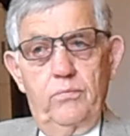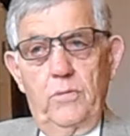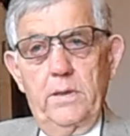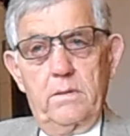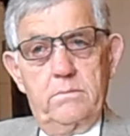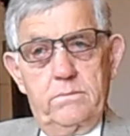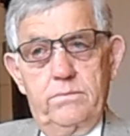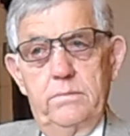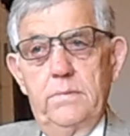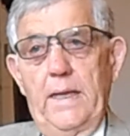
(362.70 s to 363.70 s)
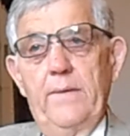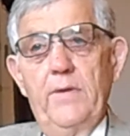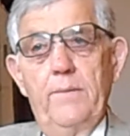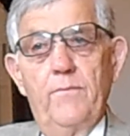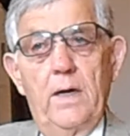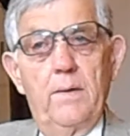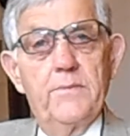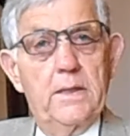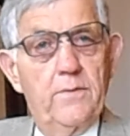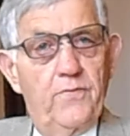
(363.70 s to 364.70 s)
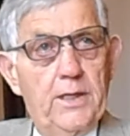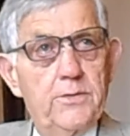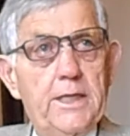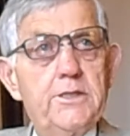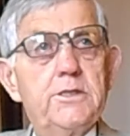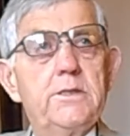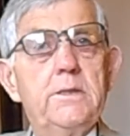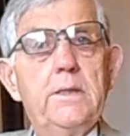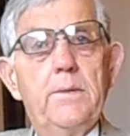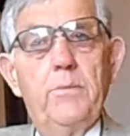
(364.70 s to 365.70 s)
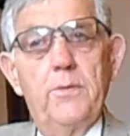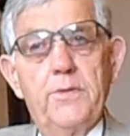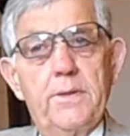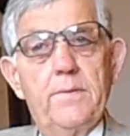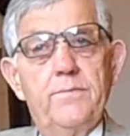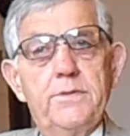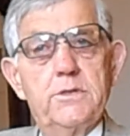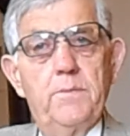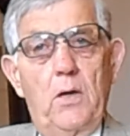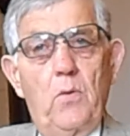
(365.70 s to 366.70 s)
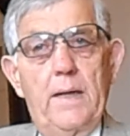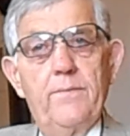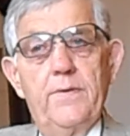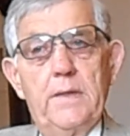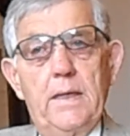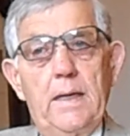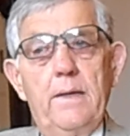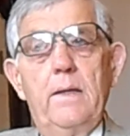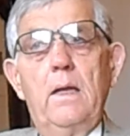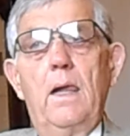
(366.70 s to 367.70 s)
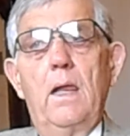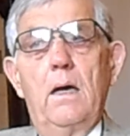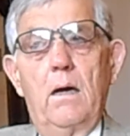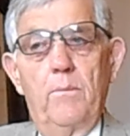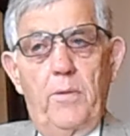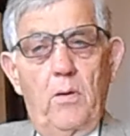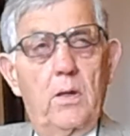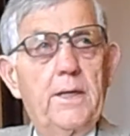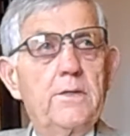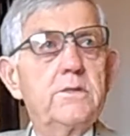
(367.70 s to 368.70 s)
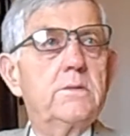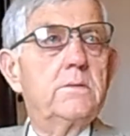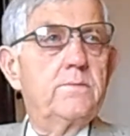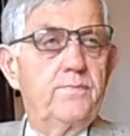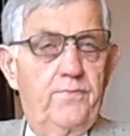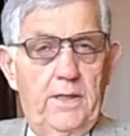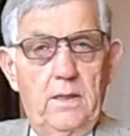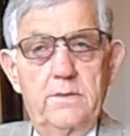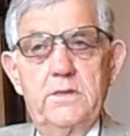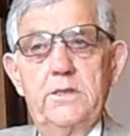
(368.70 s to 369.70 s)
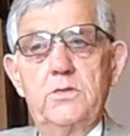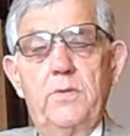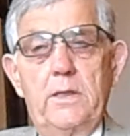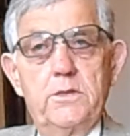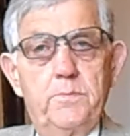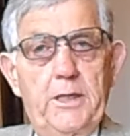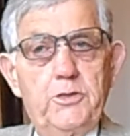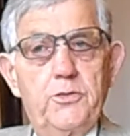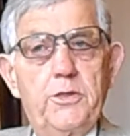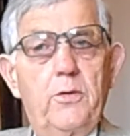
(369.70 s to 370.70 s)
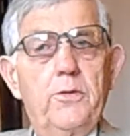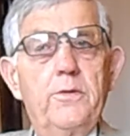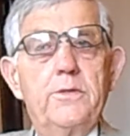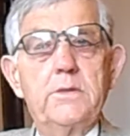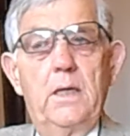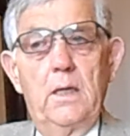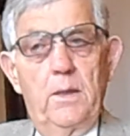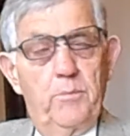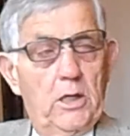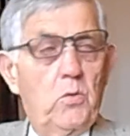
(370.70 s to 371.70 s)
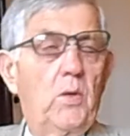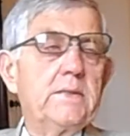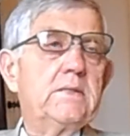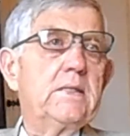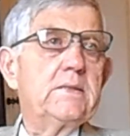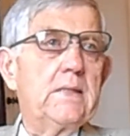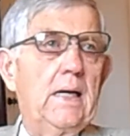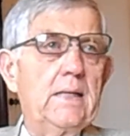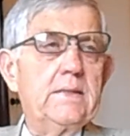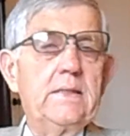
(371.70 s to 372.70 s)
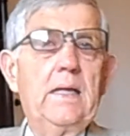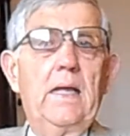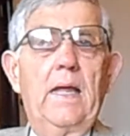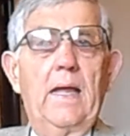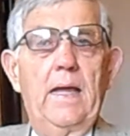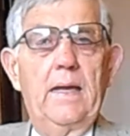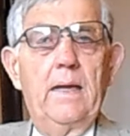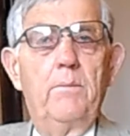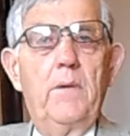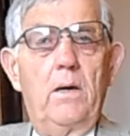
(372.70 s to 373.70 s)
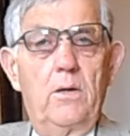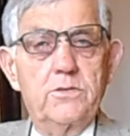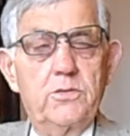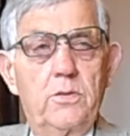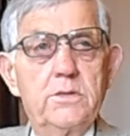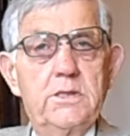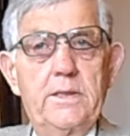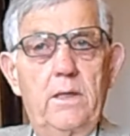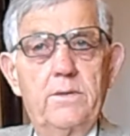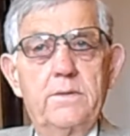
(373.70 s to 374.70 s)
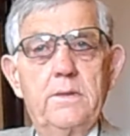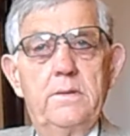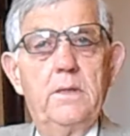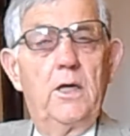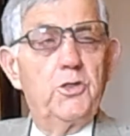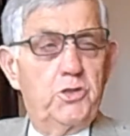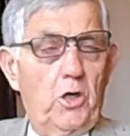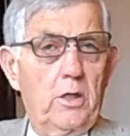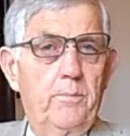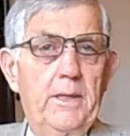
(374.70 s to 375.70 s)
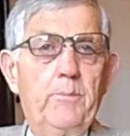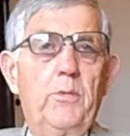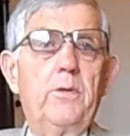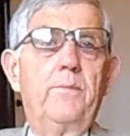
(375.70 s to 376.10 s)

we're heavily involved in the foundation, and both of us, my wife and I, uh, Paul Harris fellows as well as major donors, Bequest Society, and I'm also a Skelton charter member.